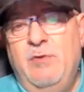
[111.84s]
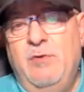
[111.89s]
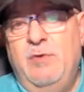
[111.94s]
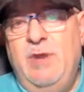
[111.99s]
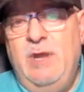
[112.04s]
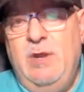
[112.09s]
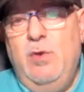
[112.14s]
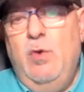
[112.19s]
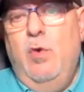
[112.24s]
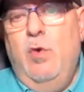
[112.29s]

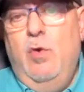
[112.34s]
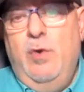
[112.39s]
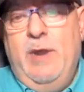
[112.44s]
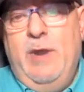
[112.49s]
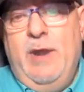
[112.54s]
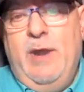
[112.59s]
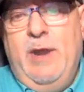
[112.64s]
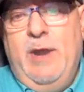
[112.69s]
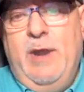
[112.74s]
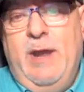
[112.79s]

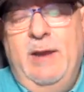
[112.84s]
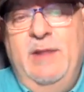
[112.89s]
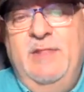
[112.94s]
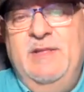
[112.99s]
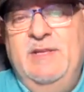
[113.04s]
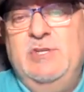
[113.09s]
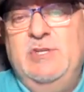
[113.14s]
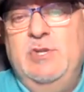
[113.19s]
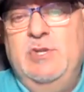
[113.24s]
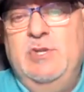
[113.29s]
reorder,
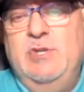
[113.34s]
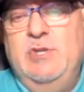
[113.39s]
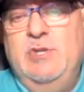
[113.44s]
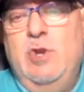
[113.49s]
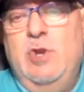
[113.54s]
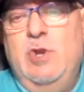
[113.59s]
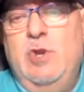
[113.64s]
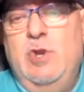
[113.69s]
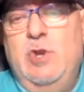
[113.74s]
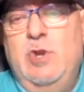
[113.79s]
there's an
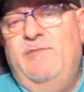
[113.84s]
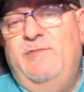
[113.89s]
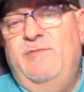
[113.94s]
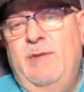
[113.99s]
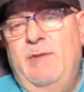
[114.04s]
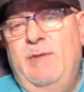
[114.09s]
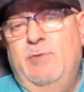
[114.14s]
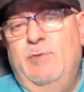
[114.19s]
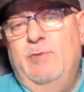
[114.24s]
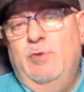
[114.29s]
option for them
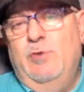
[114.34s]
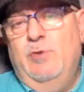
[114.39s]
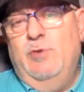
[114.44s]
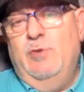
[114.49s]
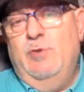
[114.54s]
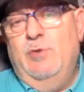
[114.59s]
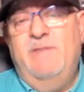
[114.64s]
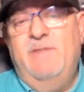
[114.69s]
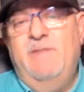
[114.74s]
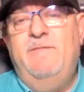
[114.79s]
also to get
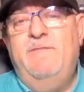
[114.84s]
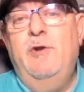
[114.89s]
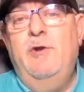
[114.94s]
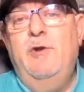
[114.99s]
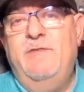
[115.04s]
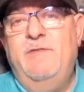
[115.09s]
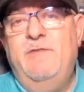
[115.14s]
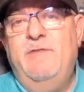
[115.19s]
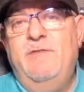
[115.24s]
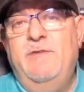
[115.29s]
a further
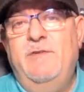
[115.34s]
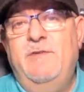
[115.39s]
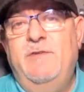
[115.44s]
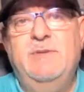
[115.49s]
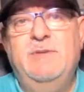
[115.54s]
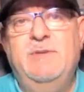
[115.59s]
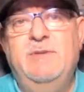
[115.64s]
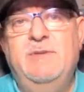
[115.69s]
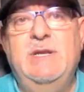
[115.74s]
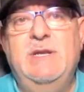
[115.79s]

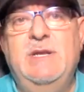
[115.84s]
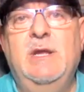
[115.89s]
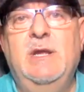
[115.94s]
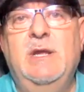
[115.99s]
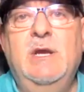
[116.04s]
15%.